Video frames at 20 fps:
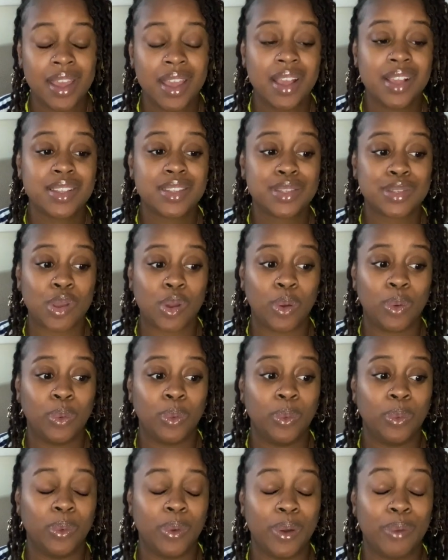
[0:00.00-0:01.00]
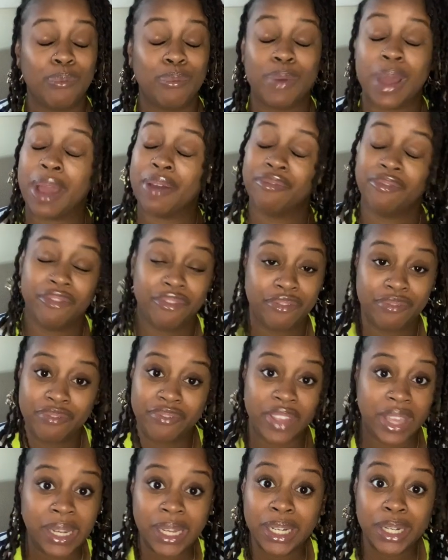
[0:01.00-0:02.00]
So I'm
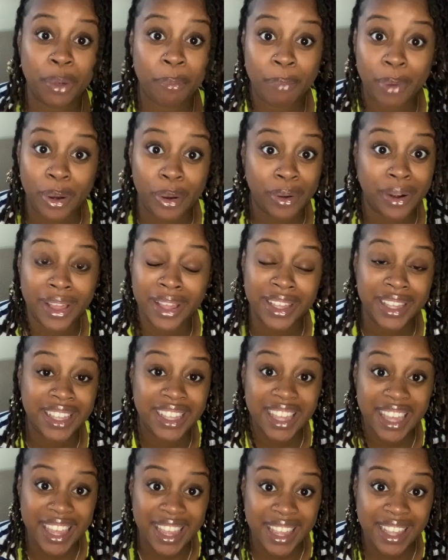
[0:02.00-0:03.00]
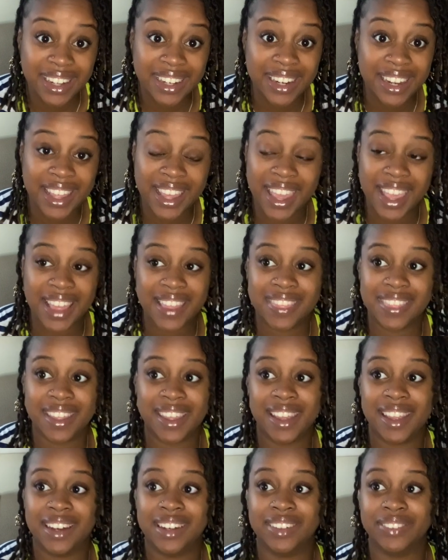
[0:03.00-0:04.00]
feeling the burn again, and
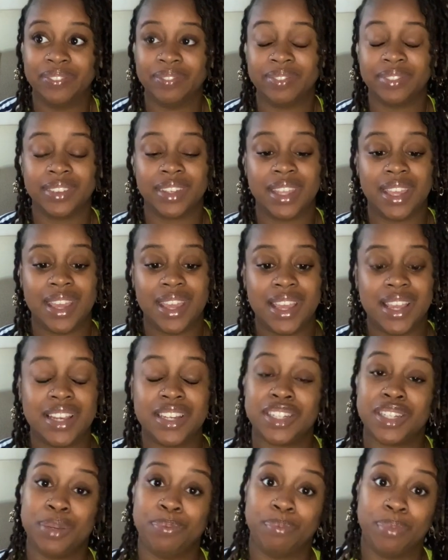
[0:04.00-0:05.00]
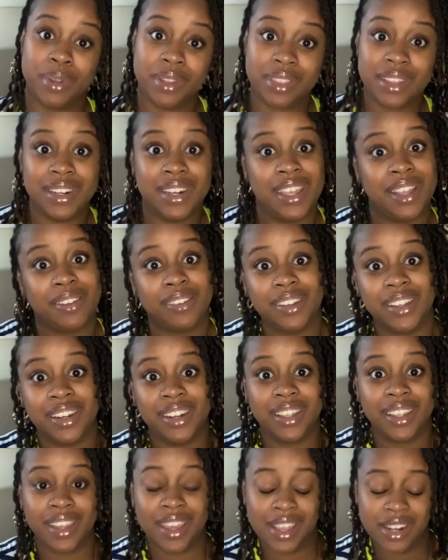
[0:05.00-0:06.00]
then she put the needle in
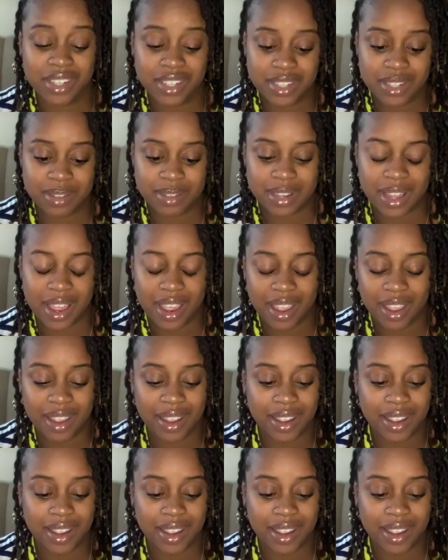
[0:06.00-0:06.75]
again. She's like,